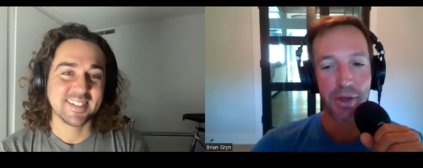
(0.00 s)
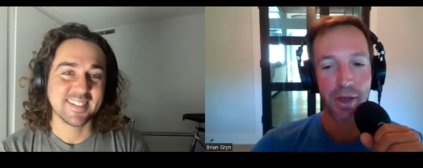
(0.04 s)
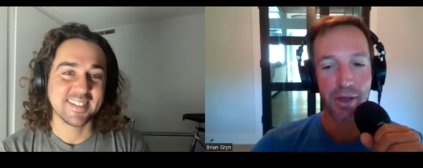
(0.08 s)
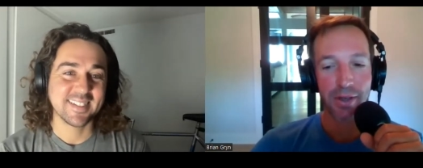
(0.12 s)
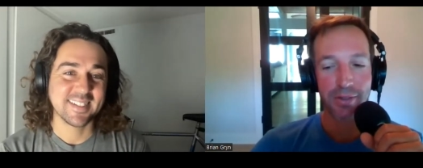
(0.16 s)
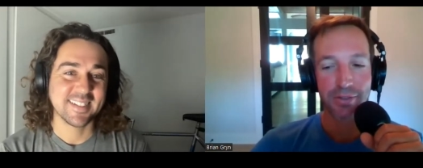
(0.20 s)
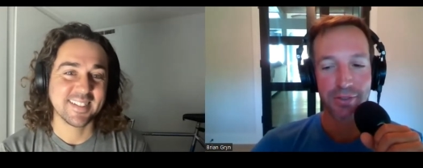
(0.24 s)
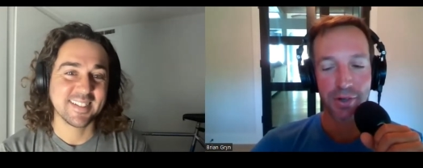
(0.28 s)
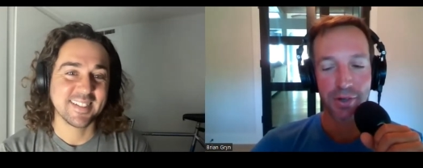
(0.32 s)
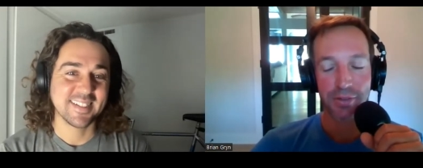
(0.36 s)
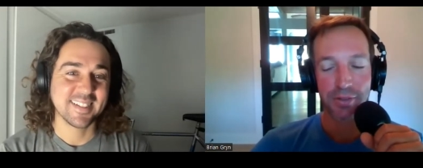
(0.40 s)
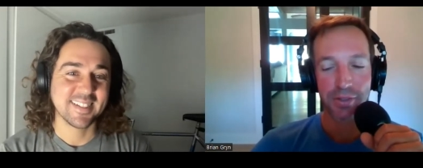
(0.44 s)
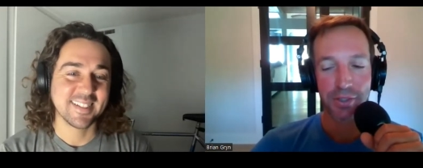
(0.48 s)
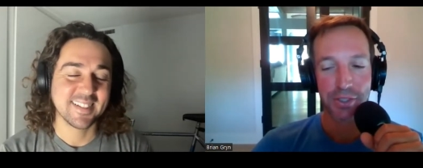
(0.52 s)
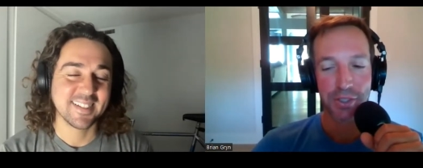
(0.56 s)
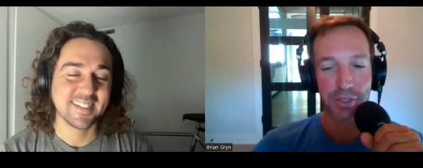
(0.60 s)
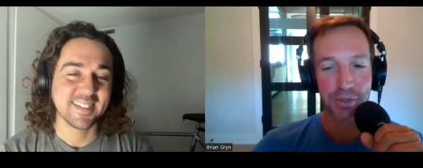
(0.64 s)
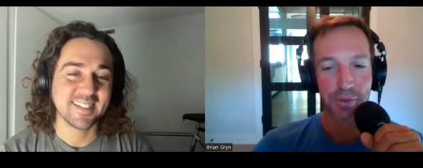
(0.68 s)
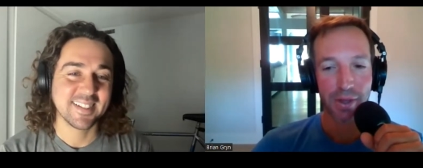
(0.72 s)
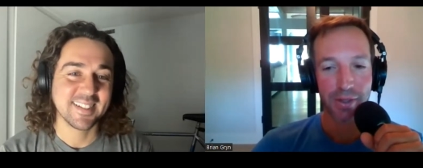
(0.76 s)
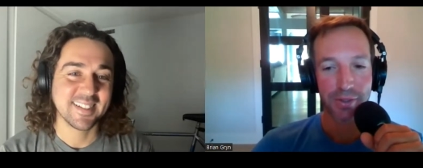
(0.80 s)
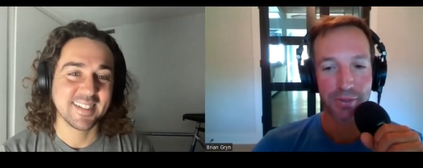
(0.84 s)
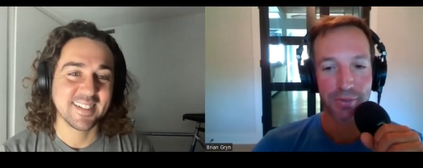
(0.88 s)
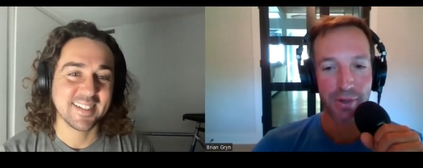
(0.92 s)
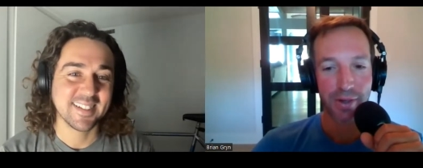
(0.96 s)
Speaker 1: dog's starting to
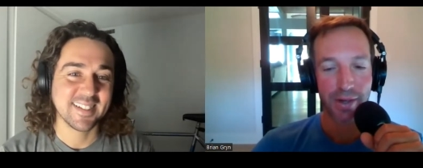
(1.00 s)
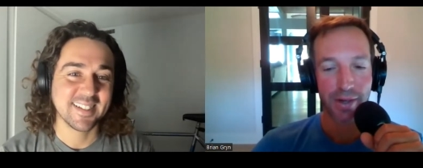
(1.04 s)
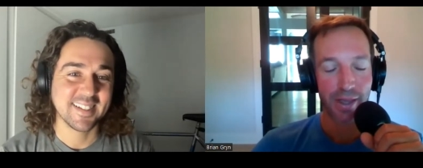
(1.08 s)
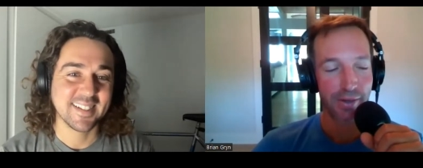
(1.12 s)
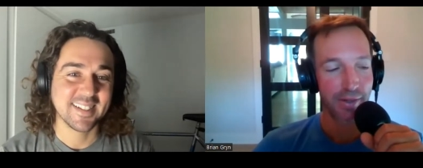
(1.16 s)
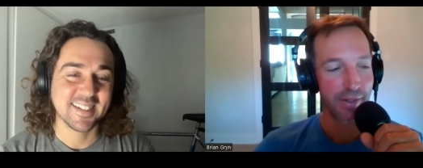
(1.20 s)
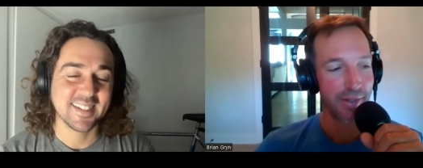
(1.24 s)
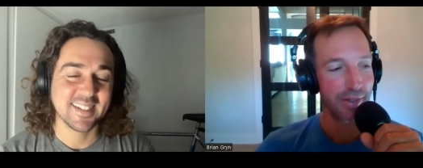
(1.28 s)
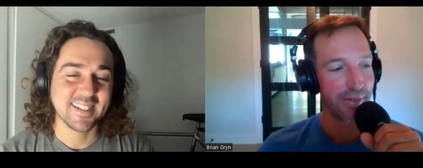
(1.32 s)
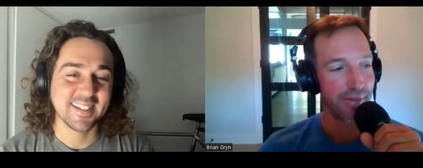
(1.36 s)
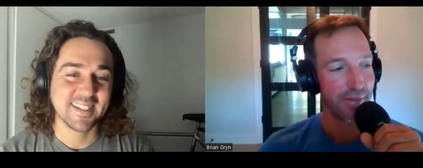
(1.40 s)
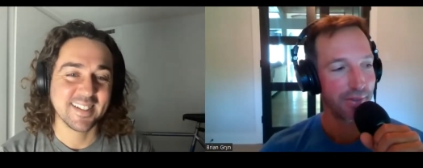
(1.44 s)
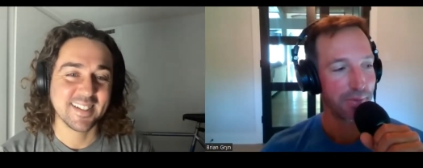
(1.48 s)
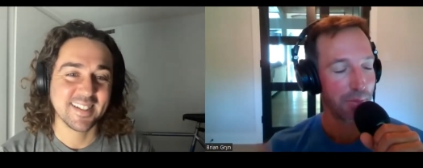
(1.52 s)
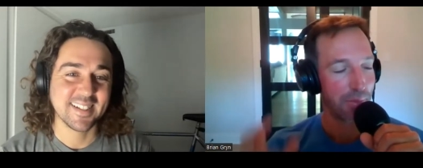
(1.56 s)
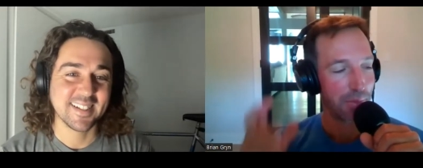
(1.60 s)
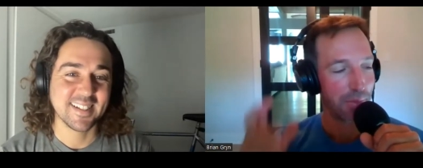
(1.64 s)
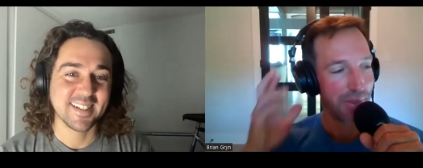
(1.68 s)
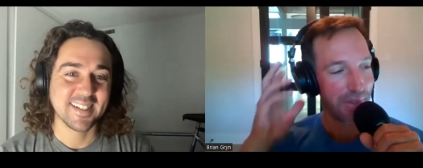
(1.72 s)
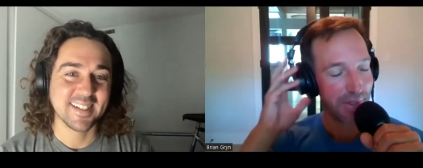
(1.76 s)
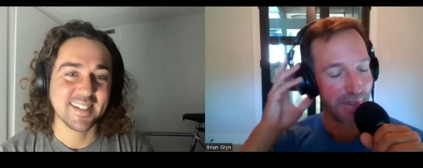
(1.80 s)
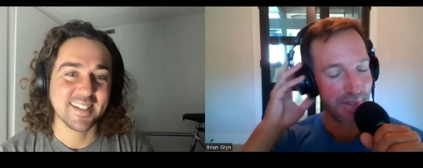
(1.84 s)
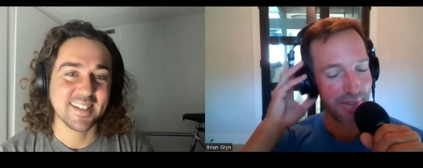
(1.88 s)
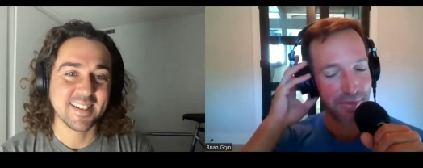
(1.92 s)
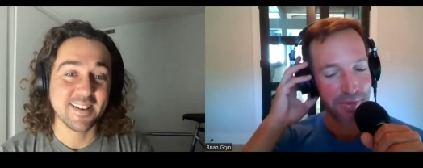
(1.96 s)
stress right now. He needs,
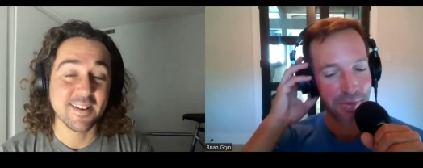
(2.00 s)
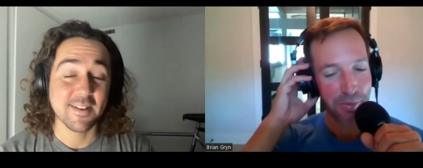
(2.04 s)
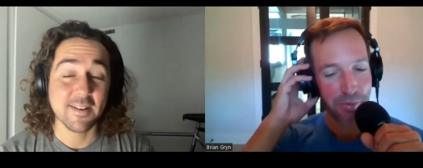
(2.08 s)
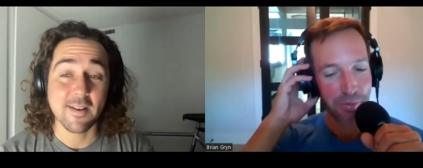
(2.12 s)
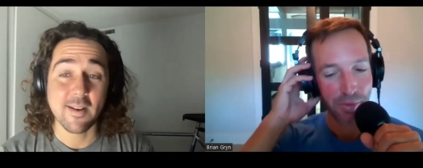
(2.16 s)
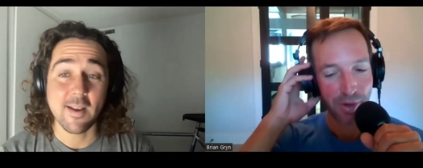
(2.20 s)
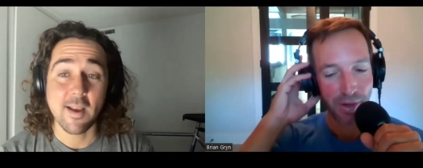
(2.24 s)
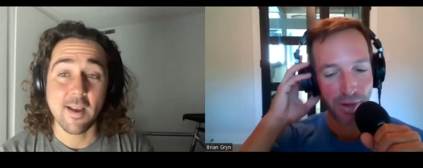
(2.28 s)
he needs some